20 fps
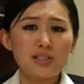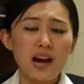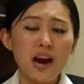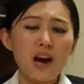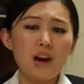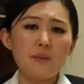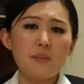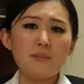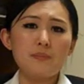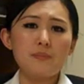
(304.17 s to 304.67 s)
your
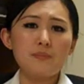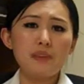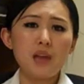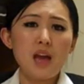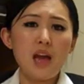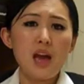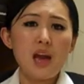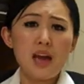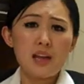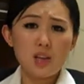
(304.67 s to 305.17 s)
time
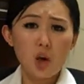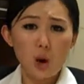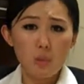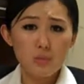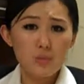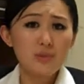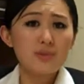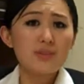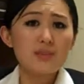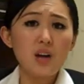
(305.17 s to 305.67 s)
and
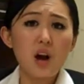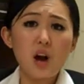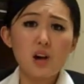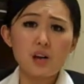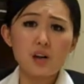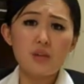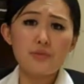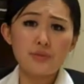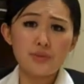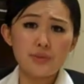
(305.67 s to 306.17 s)
hope to see
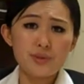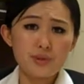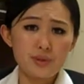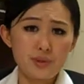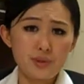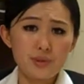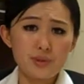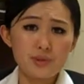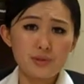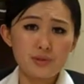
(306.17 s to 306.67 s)
all of you
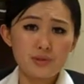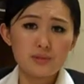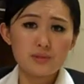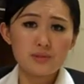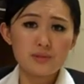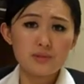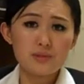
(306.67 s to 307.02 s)
soon.